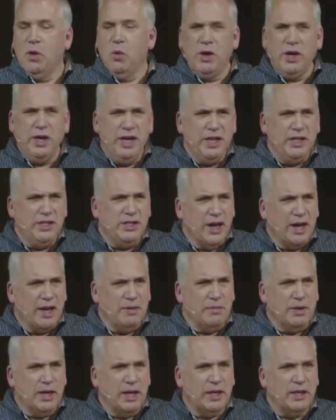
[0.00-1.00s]
What an
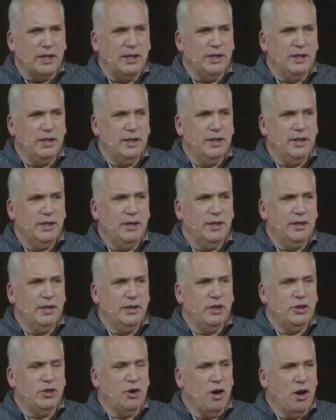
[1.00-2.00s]
indictment
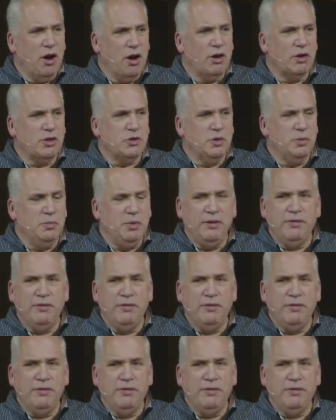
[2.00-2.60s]
their hearts